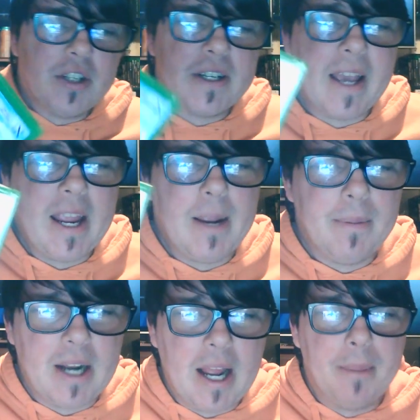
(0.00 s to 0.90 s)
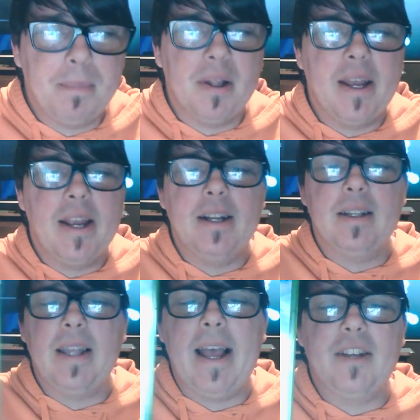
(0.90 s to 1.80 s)
a game that I played
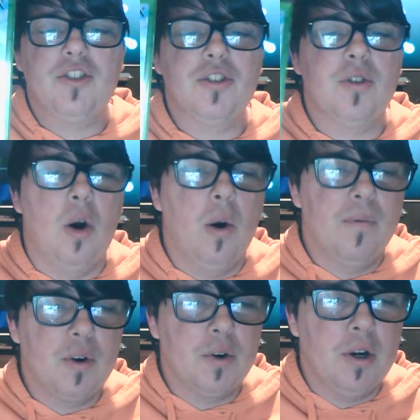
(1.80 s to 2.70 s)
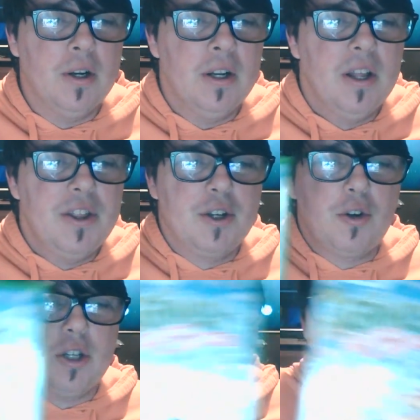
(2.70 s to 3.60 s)
last year over the
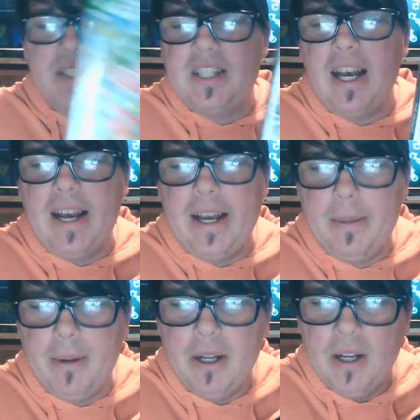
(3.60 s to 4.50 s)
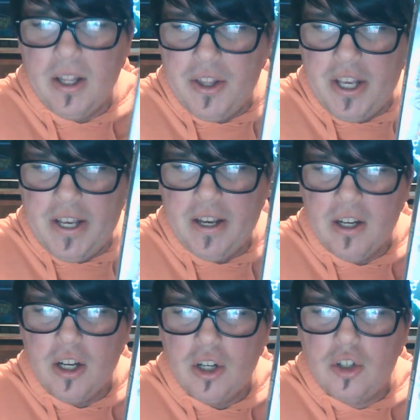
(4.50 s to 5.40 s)
Christmas time, the
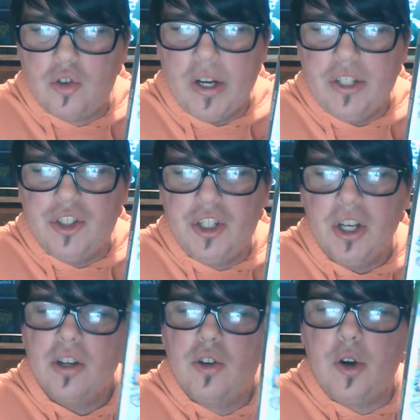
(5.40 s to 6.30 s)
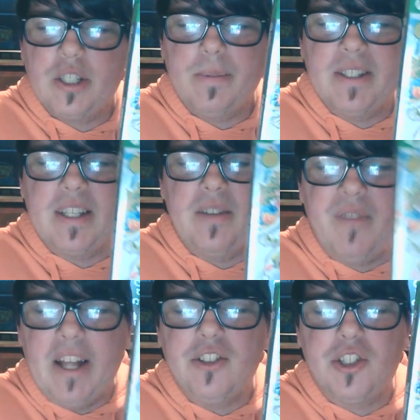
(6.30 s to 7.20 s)
Grinch Christmas
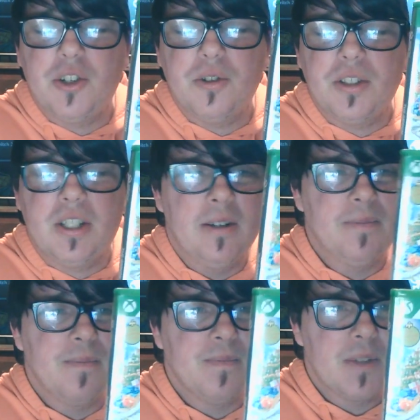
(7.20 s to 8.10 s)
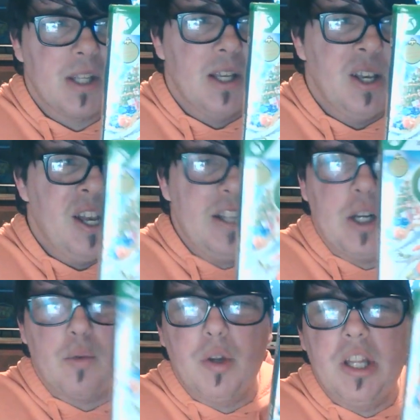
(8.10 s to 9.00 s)
Adventures. It's a
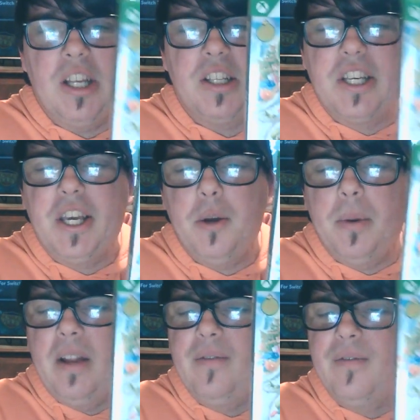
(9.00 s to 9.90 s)
really cute and